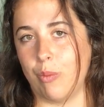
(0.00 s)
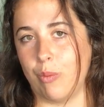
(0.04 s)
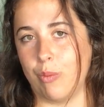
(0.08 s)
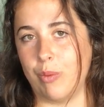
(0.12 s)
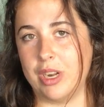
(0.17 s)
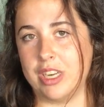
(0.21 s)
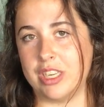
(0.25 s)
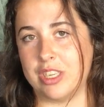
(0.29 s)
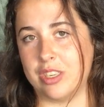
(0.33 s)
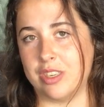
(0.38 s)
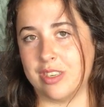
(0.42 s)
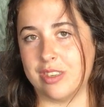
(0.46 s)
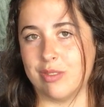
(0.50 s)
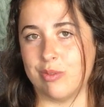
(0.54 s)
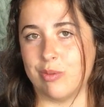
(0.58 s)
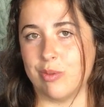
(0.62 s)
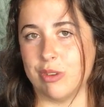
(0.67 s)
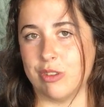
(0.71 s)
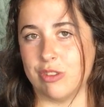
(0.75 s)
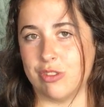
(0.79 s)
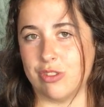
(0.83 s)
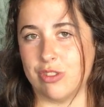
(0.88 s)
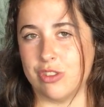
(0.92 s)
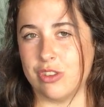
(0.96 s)
which
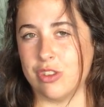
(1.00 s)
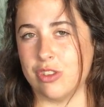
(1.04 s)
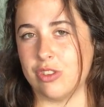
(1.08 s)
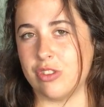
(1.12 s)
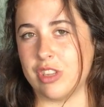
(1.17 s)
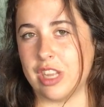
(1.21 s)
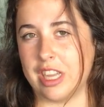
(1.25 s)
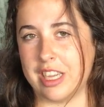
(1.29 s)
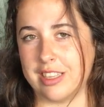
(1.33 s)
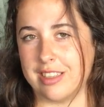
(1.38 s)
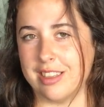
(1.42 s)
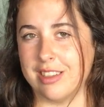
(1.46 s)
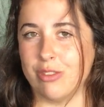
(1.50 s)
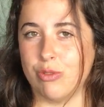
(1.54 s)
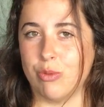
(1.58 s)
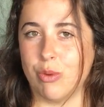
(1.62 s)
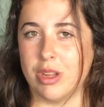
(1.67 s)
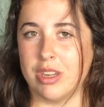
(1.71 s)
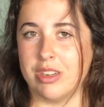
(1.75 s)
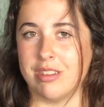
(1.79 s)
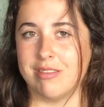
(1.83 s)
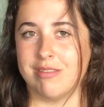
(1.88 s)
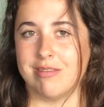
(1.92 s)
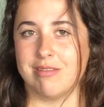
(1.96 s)
was just like this
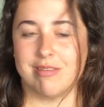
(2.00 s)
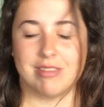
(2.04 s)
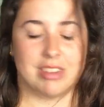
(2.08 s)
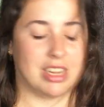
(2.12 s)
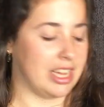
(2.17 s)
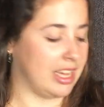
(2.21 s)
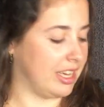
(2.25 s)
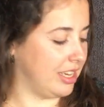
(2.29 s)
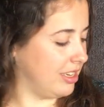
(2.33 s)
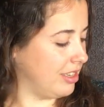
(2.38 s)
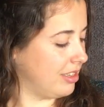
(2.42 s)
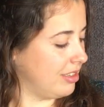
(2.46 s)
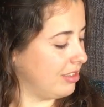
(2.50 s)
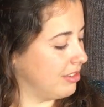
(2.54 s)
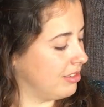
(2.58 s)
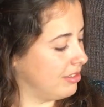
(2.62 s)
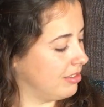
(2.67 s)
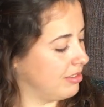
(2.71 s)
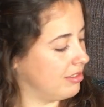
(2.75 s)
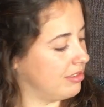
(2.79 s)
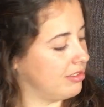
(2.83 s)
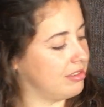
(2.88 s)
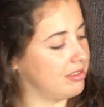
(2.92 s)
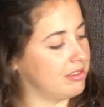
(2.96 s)
one, like
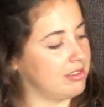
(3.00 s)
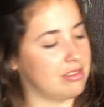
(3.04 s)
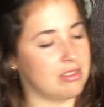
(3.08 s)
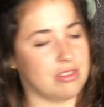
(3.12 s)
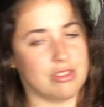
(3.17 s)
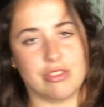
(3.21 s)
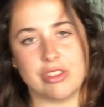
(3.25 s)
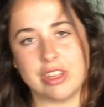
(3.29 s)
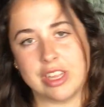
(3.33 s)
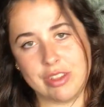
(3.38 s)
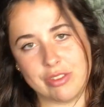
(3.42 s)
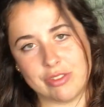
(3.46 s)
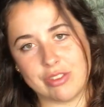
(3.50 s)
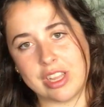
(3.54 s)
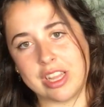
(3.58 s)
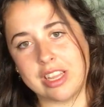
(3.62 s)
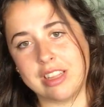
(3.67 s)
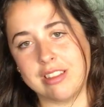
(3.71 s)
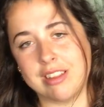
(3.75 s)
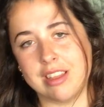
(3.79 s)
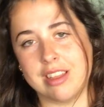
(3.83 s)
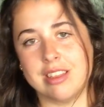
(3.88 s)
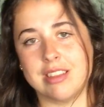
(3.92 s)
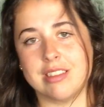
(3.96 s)
sleeves
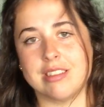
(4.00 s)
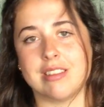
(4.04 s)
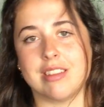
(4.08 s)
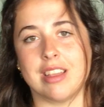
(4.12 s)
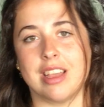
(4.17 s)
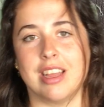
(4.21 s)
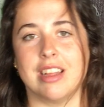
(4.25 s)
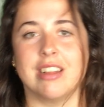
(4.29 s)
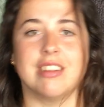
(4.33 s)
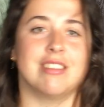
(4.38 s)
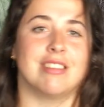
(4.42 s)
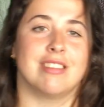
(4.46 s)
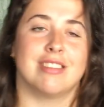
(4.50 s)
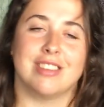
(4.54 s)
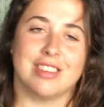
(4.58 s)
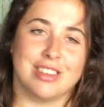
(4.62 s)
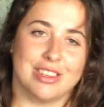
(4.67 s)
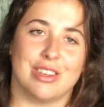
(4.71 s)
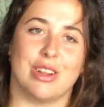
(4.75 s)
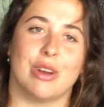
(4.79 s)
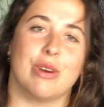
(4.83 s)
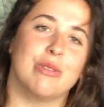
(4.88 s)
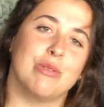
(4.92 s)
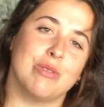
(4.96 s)
like this, and
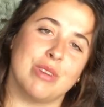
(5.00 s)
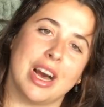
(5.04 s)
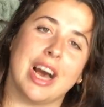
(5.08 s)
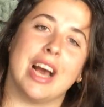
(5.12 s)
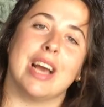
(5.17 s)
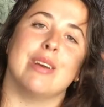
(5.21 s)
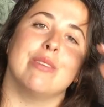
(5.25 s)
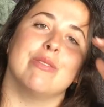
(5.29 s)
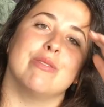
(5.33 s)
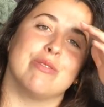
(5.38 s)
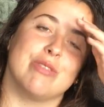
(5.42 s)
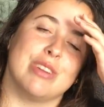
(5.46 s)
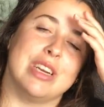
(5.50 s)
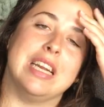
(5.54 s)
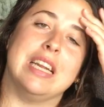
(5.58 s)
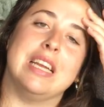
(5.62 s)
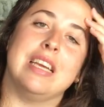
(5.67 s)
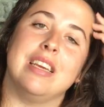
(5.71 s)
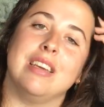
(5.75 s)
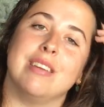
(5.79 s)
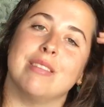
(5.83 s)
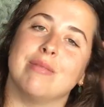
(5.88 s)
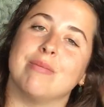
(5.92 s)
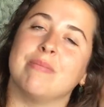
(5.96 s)
you know, I
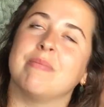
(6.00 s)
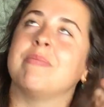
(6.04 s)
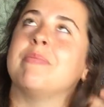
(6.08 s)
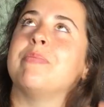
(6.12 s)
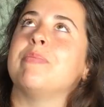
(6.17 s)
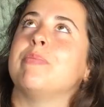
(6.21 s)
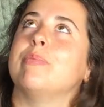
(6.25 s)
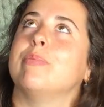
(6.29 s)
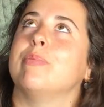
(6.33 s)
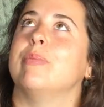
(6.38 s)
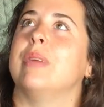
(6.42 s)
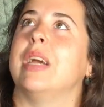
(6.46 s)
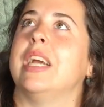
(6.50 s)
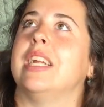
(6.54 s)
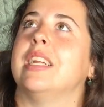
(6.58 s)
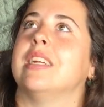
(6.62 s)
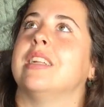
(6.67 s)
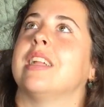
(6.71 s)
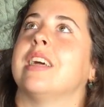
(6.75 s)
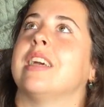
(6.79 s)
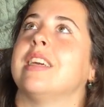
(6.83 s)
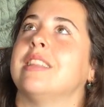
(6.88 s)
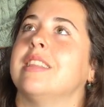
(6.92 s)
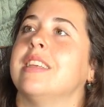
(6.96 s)
really made
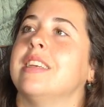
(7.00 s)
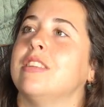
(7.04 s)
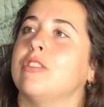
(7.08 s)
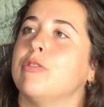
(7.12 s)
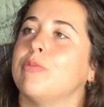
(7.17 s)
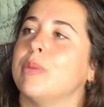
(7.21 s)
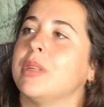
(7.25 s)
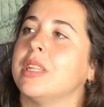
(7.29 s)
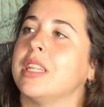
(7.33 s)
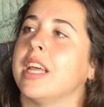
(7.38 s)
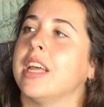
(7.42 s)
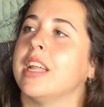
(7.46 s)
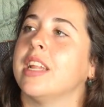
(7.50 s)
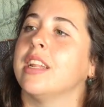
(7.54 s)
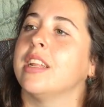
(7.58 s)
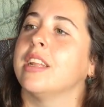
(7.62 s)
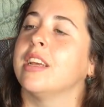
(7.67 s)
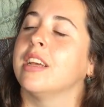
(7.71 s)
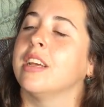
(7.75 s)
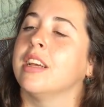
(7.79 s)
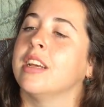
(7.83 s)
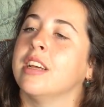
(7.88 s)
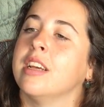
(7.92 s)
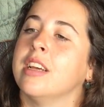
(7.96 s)
it like this. But then
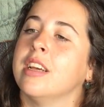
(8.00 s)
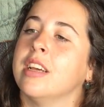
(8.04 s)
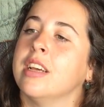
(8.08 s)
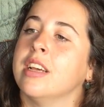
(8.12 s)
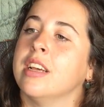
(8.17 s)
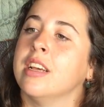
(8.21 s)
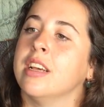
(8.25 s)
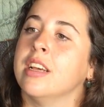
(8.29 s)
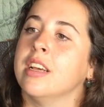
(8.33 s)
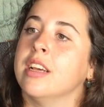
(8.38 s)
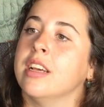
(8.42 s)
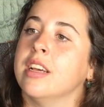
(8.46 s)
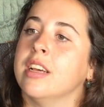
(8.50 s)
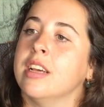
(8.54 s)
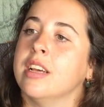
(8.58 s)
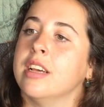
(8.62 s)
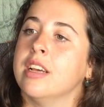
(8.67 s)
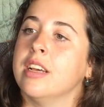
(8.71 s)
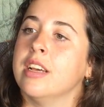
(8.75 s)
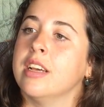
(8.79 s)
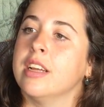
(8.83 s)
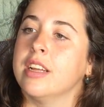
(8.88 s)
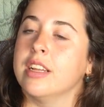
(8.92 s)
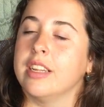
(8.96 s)

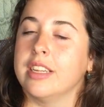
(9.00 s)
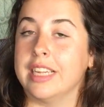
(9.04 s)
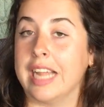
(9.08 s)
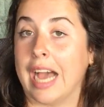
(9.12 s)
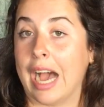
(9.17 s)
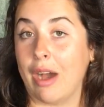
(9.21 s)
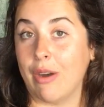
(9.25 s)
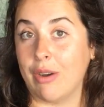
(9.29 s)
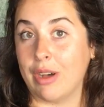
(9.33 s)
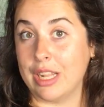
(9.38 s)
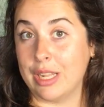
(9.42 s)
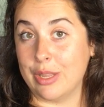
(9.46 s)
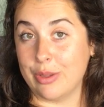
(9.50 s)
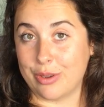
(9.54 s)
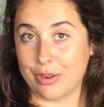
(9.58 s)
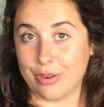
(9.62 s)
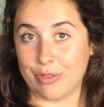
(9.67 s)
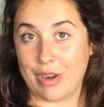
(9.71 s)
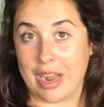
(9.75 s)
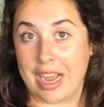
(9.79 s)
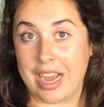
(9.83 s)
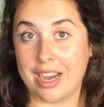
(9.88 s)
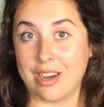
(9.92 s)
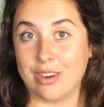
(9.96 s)
now I look
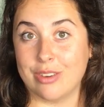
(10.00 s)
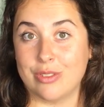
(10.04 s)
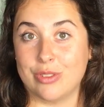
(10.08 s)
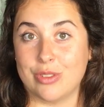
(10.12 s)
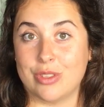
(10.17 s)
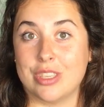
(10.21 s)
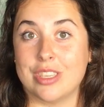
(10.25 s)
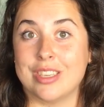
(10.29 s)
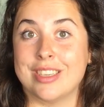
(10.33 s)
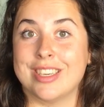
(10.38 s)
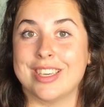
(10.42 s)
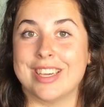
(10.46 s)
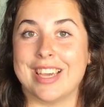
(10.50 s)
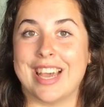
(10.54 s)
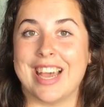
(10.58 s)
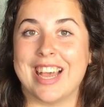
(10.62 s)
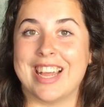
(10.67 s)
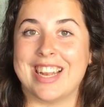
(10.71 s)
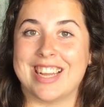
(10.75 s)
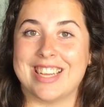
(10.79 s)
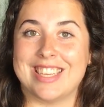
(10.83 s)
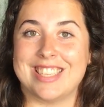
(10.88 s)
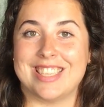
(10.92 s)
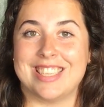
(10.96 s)
around
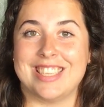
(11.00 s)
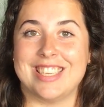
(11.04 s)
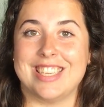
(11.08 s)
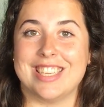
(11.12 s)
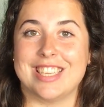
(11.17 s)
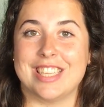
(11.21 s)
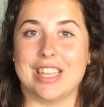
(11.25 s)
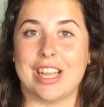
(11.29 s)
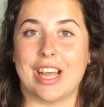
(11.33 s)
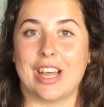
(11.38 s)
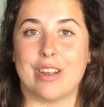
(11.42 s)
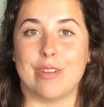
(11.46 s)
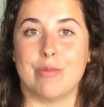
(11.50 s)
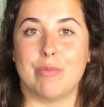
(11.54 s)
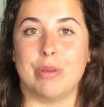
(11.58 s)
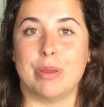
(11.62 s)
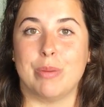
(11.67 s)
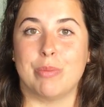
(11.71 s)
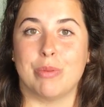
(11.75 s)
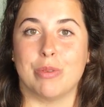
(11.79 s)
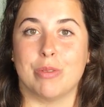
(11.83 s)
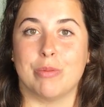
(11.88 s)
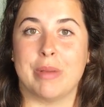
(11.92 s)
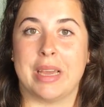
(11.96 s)
and I see a lot of
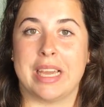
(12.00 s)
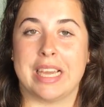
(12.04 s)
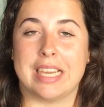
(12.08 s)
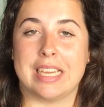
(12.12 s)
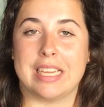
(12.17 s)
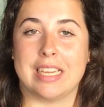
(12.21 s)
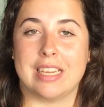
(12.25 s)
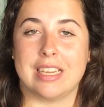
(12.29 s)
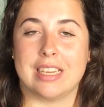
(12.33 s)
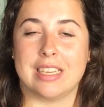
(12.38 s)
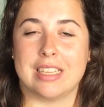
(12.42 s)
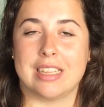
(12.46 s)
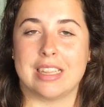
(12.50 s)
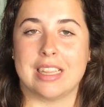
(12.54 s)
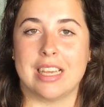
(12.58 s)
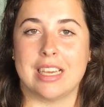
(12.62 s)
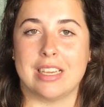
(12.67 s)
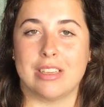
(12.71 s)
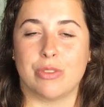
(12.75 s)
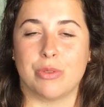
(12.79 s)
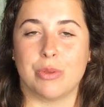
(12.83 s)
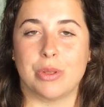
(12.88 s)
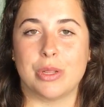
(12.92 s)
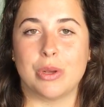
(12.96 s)
people making
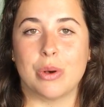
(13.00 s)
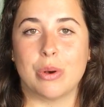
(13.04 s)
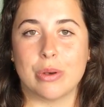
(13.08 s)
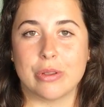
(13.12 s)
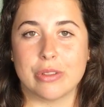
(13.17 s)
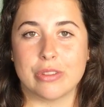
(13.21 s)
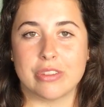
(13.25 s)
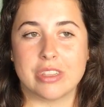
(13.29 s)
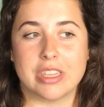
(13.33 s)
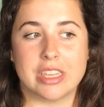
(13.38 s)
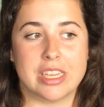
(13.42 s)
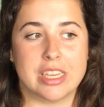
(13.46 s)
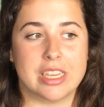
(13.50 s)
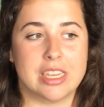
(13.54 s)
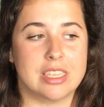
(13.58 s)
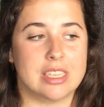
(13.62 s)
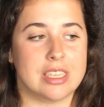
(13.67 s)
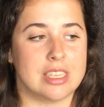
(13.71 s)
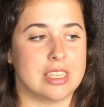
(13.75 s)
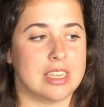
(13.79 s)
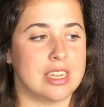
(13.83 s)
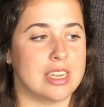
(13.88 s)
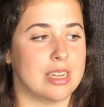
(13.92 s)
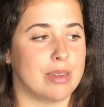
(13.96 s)
things with holes in it,
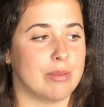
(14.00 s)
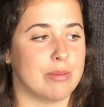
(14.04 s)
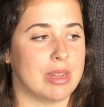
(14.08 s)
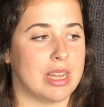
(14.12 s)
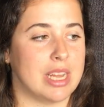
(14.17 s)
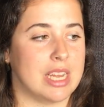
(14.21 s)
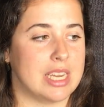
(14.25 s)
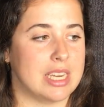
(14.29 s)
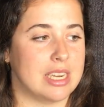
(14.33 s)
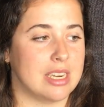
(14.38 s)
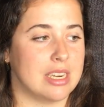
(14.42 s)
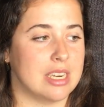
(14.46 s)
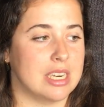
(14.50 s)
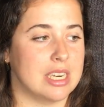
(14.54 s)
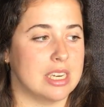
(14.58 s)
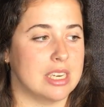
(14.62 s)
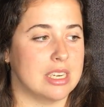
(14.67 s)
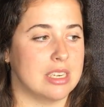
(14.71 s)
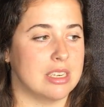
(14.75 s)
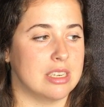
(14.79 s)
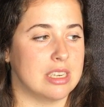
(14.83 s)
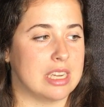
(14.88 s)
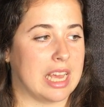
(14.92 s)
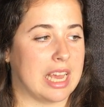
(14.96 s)
and then I'm like,
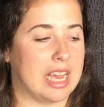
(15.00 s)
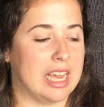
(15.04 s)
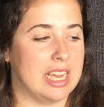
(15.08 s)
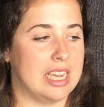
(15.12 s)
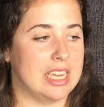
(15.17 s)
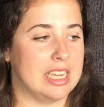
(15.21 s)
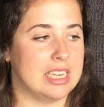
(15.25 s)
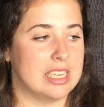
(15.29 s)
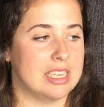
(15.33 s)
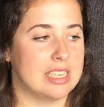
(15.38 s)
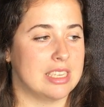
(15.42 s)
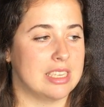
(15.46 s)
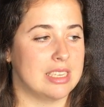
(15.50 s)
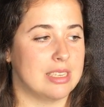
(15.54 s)
oh, okay,